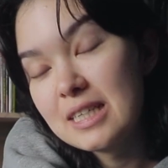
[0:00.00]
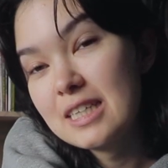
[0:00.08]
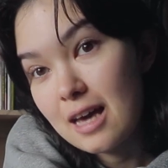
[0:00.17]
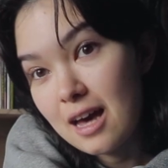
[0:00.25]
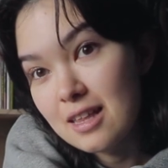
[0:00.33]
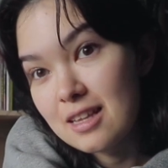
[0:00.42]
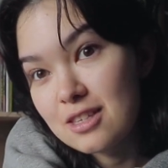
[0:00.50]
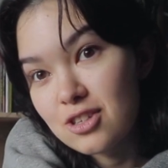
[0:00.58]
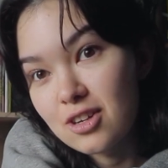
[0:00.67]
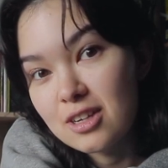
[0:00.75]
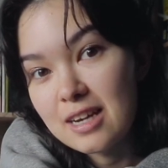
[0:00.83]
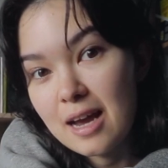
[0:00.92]
yeah, that's
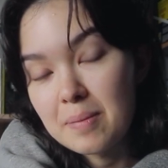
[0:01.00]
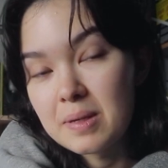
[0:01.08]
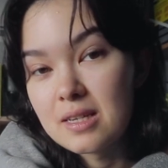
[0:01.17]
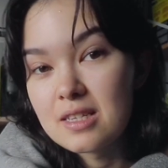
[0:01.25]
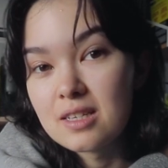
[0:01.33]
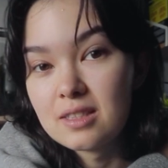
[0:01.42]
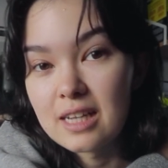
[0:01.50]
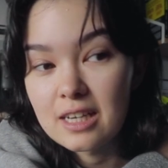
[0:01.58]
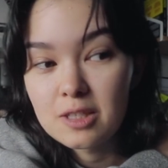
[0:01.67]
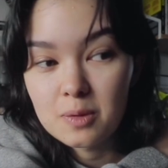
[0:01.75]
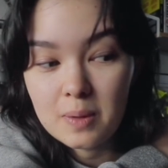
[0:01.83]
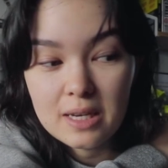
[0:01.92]
not gonna happen until
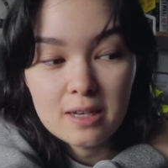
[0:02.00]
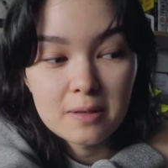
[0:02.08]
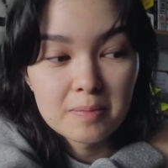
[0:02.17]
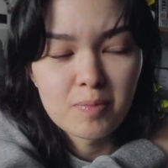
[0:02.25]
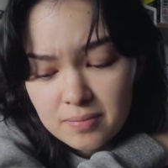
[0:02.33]
next week.